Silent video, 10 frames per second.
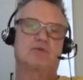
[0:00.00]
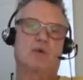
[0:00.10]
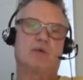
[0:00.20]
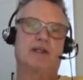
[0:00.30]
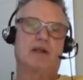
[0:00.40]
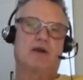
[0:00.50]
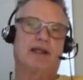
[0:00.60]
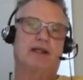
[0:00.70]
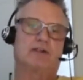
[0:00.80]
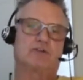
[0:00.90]
where we get our
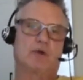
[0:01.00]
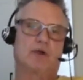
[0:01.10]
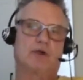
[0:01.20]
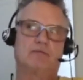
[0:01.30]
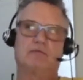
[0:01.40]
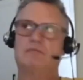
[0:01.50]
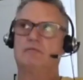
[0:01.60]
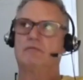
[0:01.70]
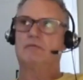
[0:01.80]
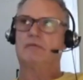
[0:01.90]
English word,
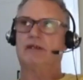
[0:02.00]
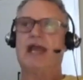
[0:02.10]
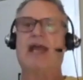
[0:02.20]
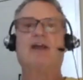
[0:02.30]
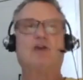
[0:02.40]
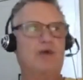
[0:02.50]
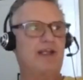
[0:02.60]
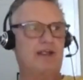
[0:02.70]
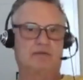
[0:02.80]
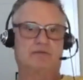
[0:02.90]
gangrene,